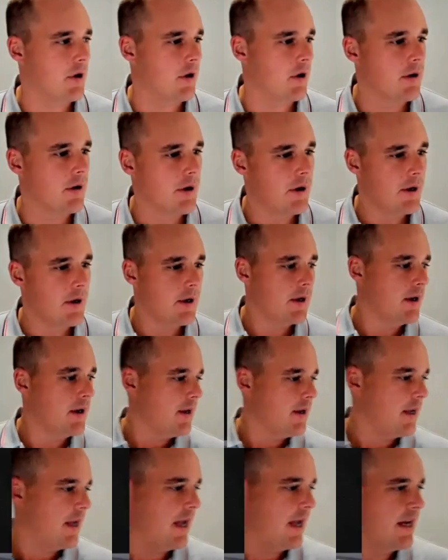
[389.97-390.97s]
So
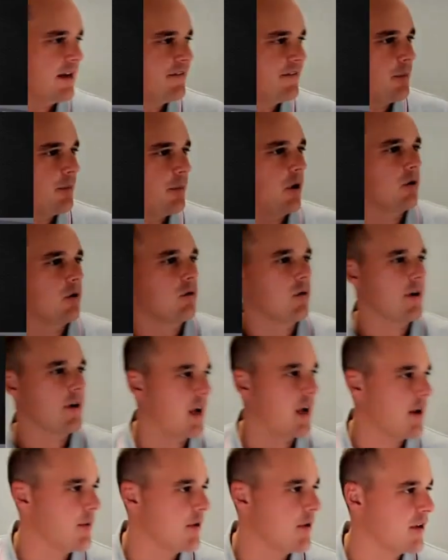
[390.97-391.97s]
handy for bulk
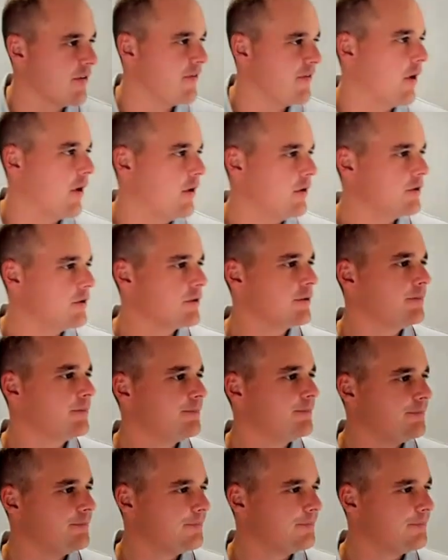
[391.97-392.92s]
renaming of files.